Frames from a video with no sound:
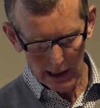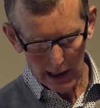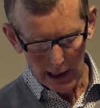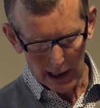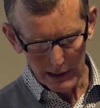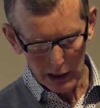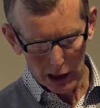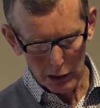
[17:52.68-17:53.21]

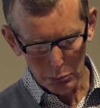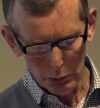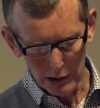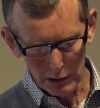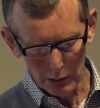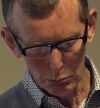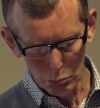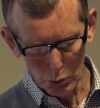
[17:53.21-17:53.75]
I thought it
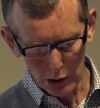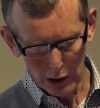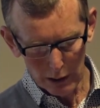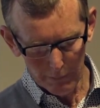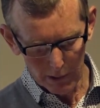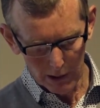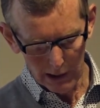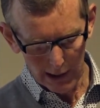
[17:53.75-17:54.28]
was a
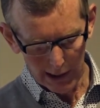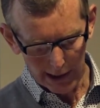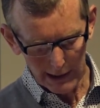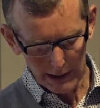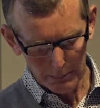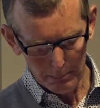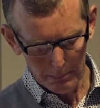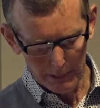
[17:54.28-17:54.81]
wonderful
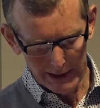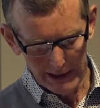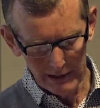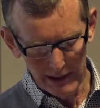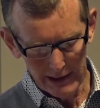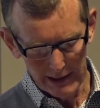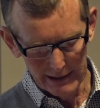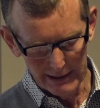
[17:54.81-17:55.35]

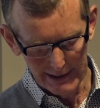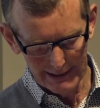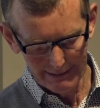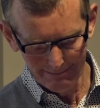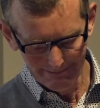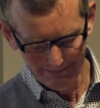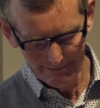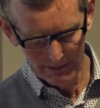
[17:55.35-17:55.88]
experience.
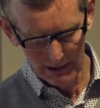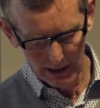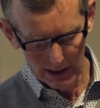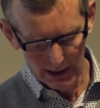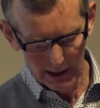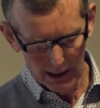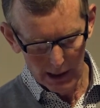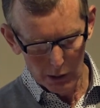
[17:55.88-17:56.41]

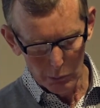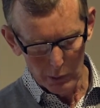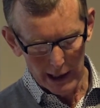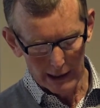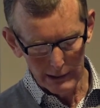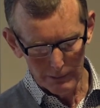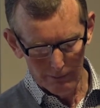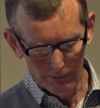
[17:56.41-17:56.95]
We
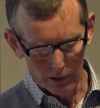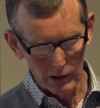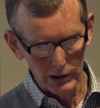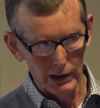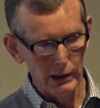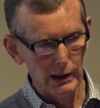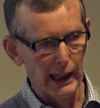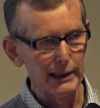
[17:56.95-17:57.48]
had
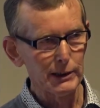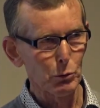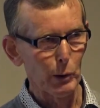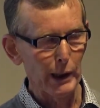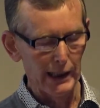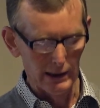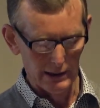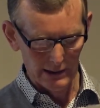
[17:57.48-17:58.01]
fun as
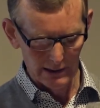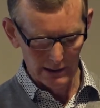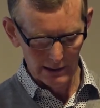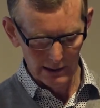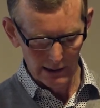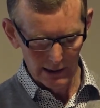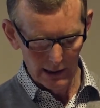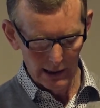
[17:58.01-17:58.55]
well.
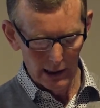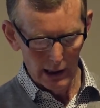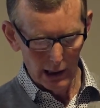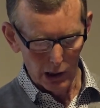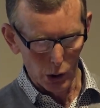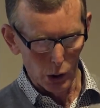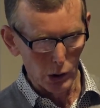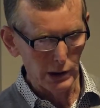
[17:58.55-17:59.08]

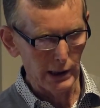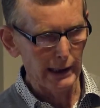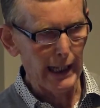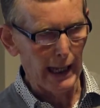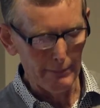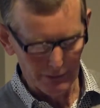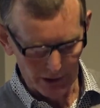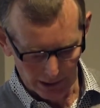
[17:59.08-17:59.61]
Loads of
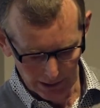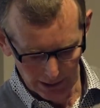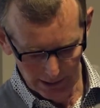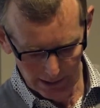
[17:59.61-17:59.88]
laughter.